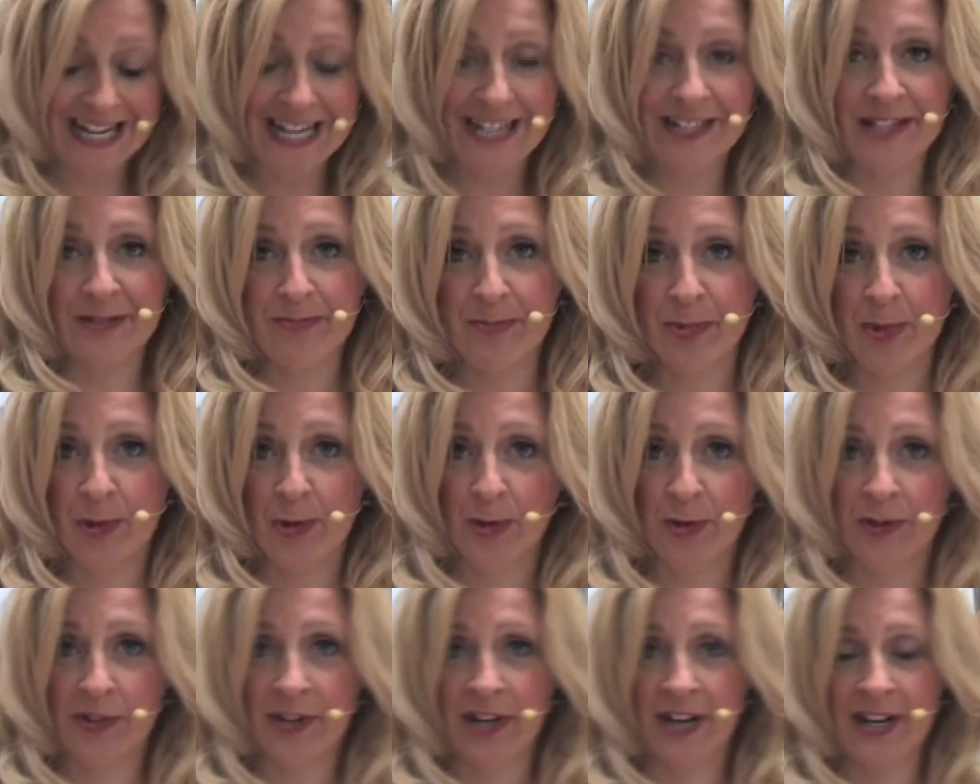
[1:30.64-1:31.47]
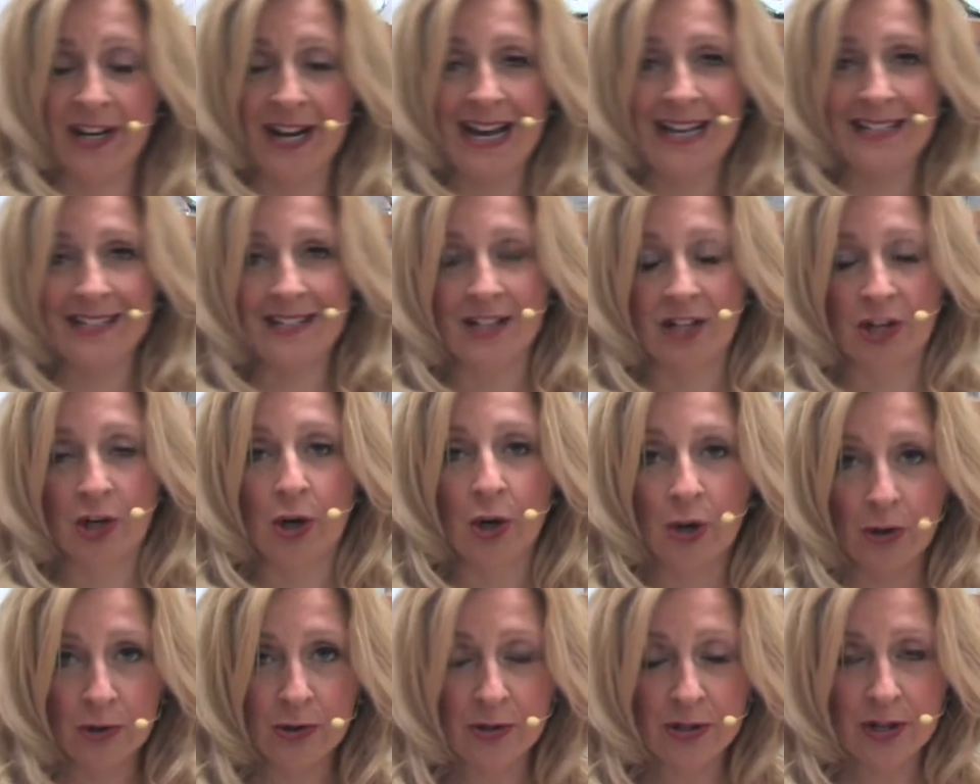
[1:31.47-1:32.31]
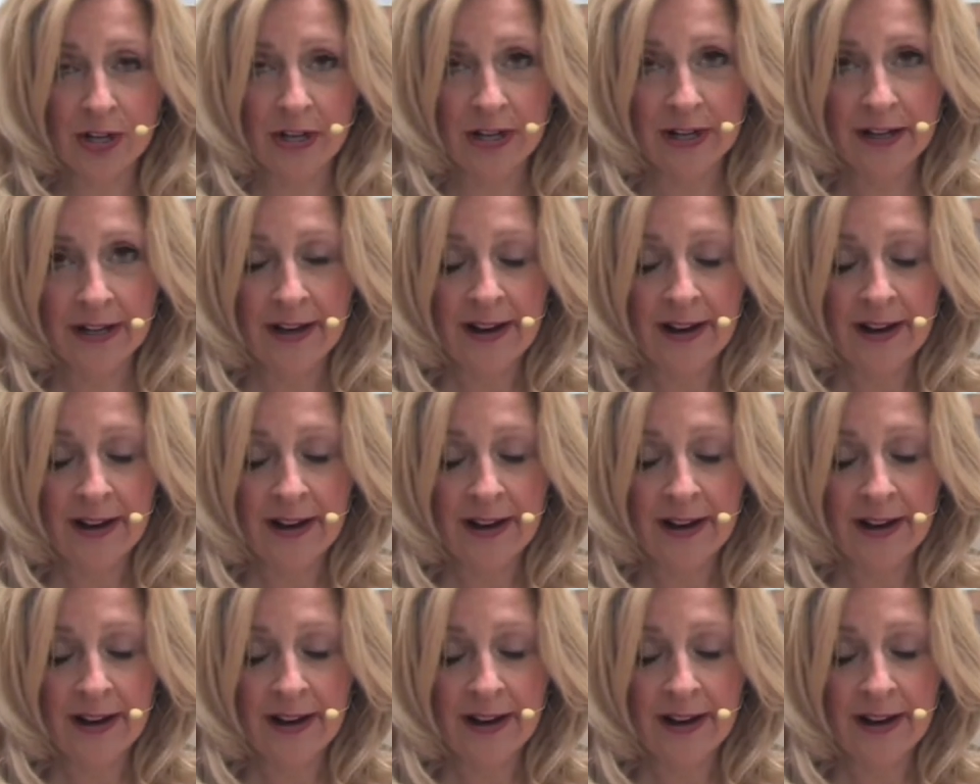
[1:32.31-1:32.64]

is important, and as a cook,